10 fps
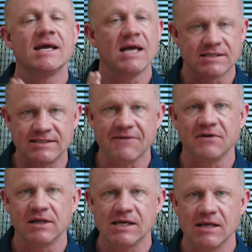it's
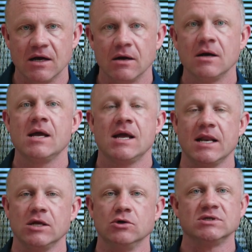definitely in there,
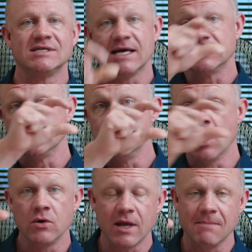and it usually says note